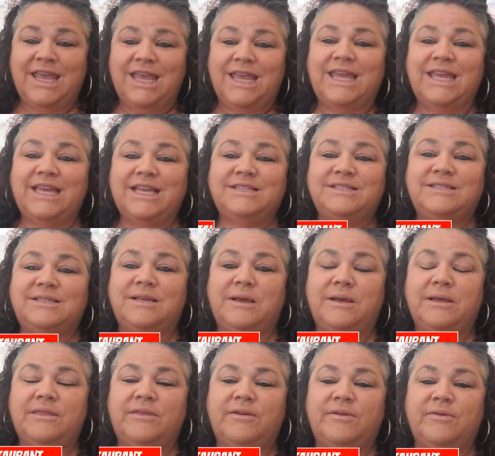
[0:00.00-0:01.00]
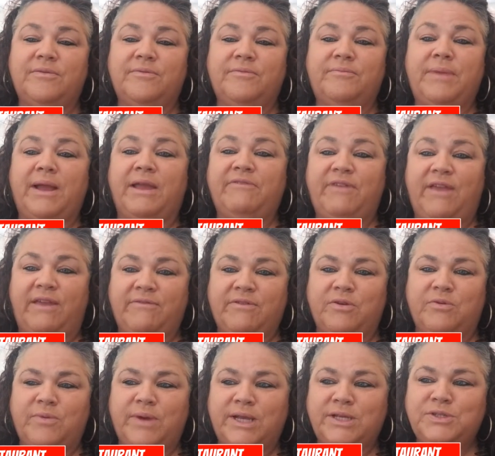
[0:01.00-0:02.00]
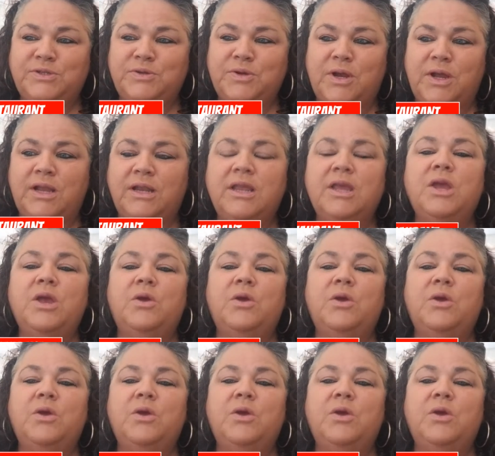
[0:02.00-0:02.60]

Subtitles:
is my favorite restaurant,